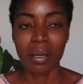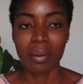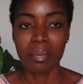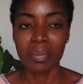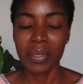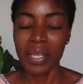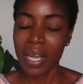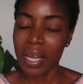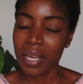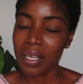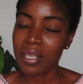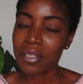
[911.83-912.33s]

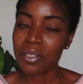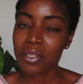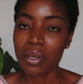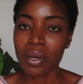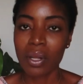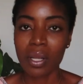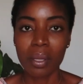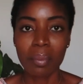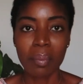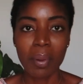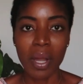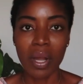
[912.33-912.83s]
yeah, it's
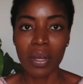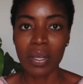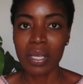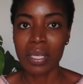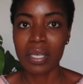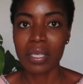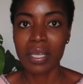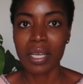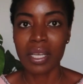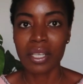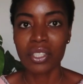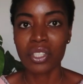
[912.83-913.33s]
all about
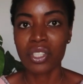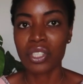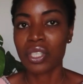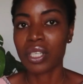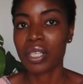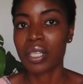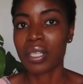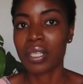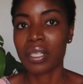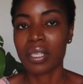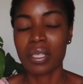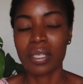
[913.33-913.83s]

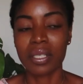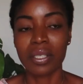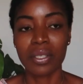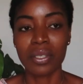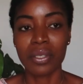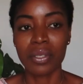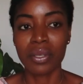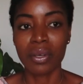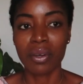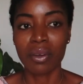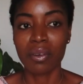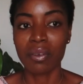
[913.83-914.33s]
connection,
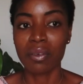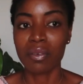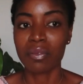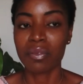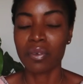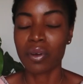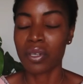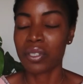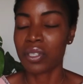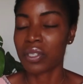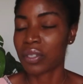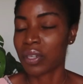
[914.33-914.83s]
you know,
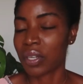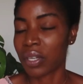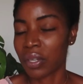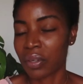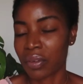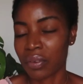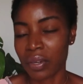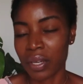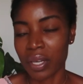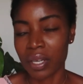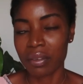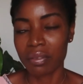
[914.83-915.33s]
fostering a
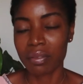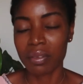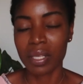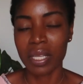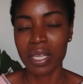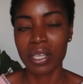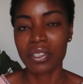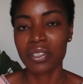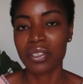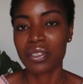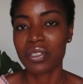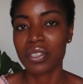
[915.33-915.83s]
great
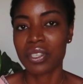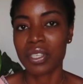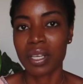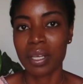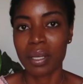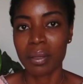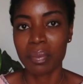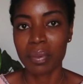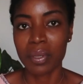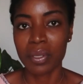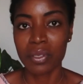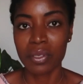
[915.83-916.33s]

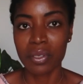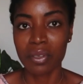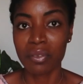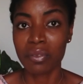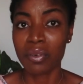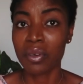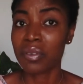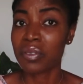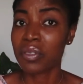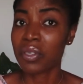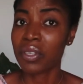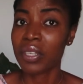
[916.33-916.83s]
relationship and so
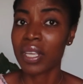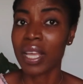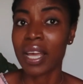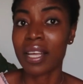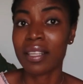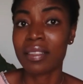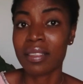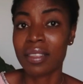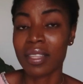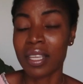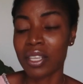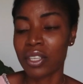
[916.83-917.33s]
forth. So yeah,
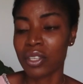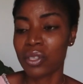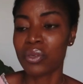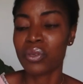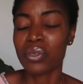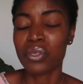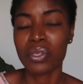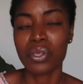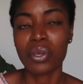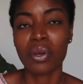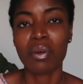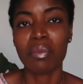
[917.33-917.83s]
thank you
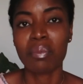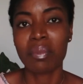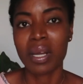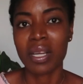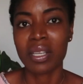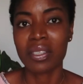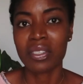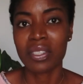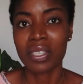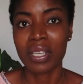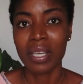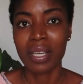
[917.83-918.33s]
so
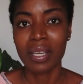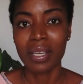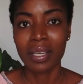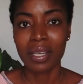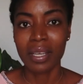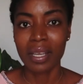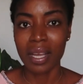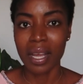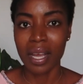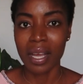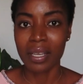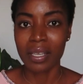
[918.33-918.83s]
much,
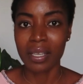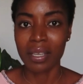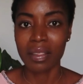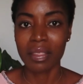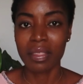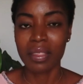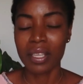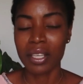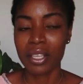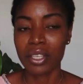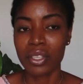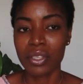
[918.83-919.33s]
Ghana.
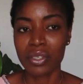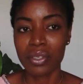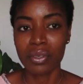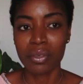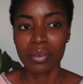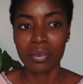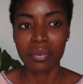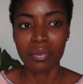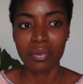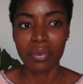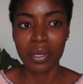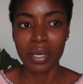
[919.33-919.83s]
Thank
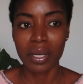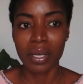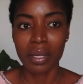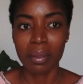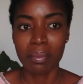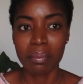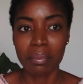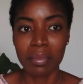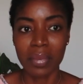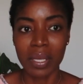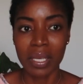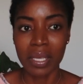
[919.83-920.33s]
you for
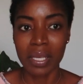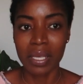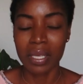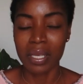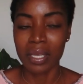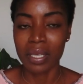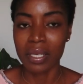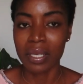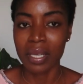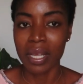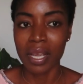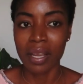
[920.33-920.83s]

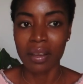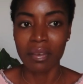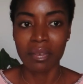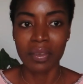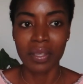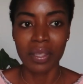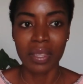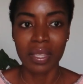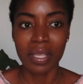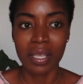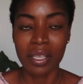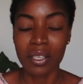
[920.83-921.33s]
making
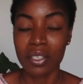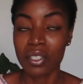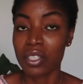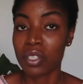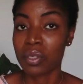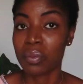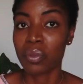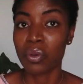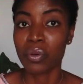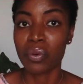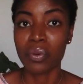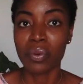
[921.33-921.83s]
everything
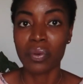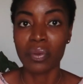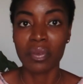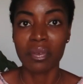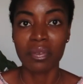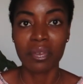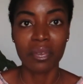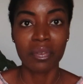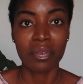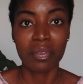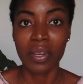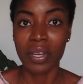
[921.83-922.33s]

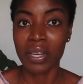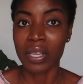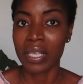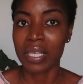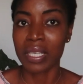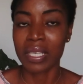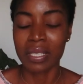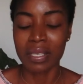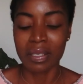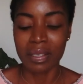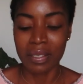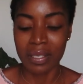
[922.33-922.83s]
smooth, very
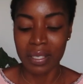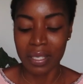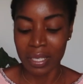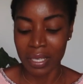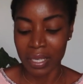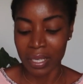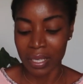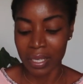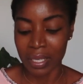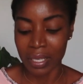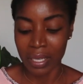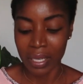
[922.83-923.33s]

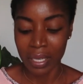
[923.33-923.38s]
easy.